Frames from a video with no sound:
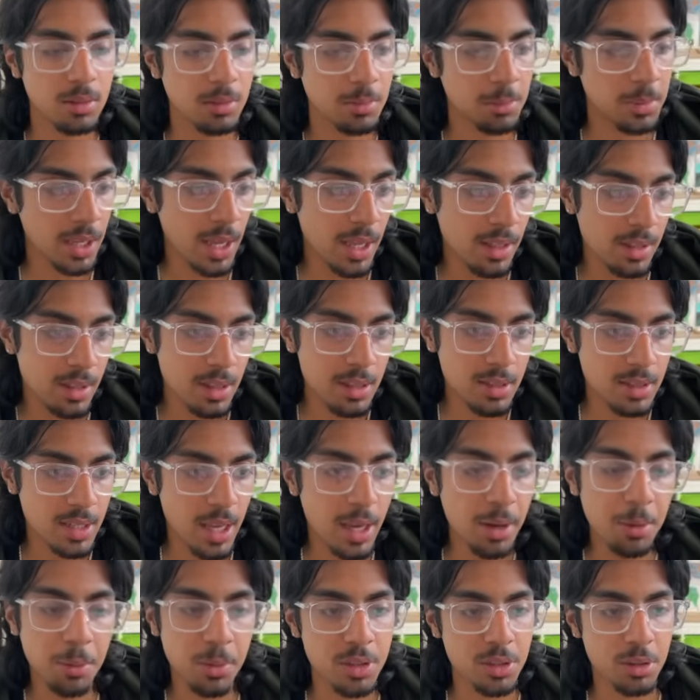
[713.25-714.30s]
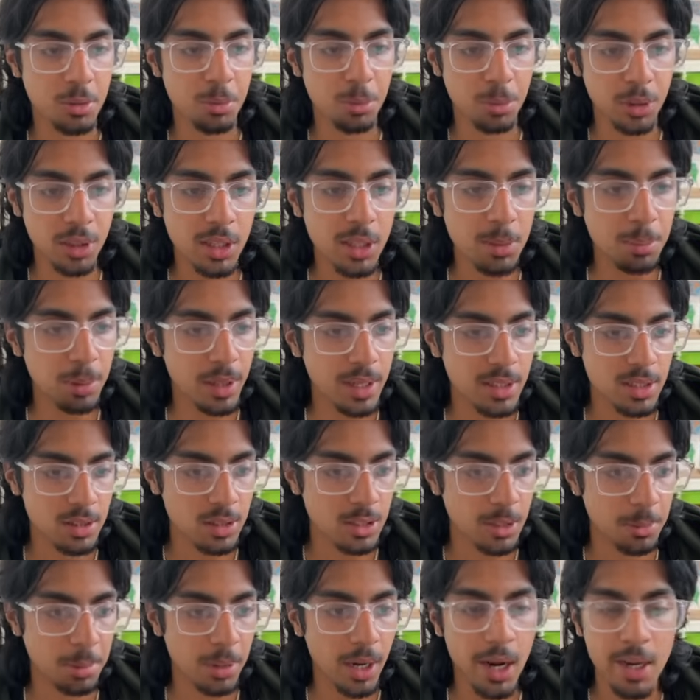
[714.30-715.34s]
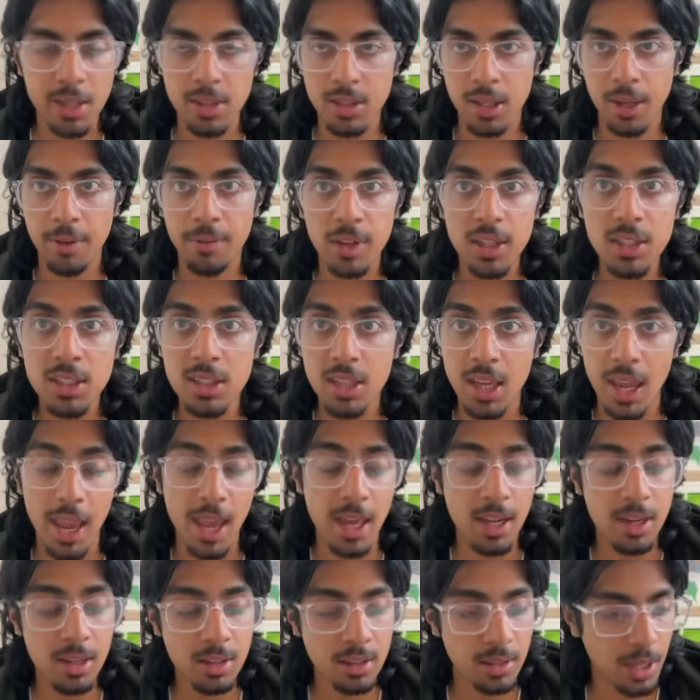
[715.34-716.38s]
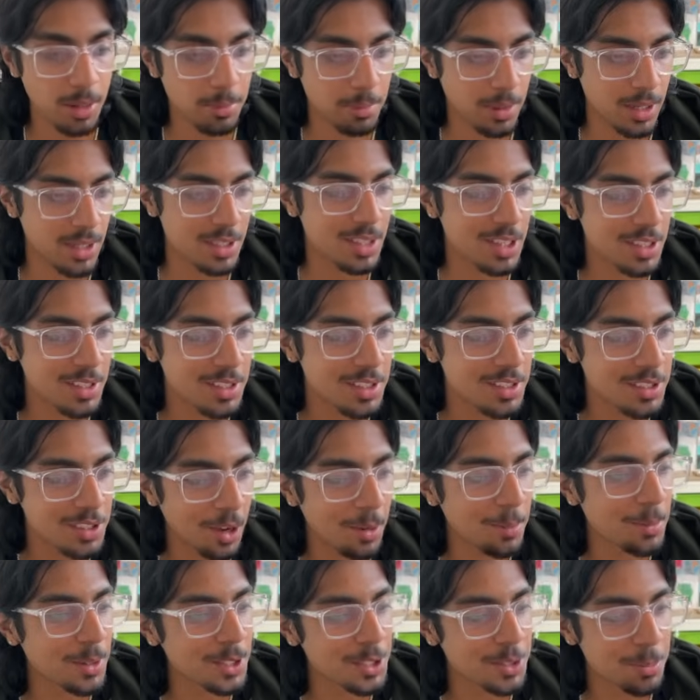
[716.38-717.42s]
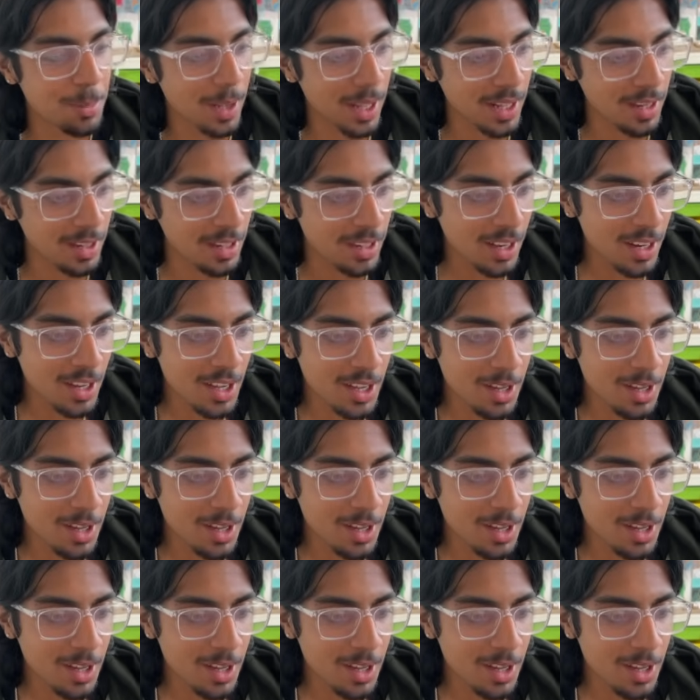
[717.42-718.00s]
But yeah, this set was a really pleasant surprise. If it's canon, that makes this so much better.